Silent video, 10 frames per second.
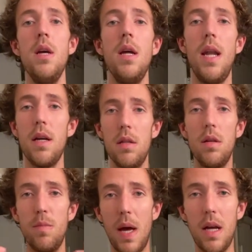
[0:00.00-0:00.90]
And I could
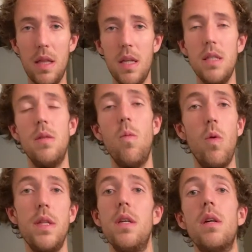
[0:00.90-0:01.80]
look back at this in
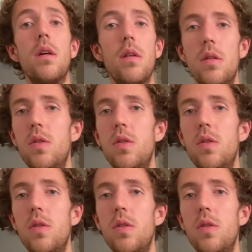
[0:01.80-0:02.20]
one year,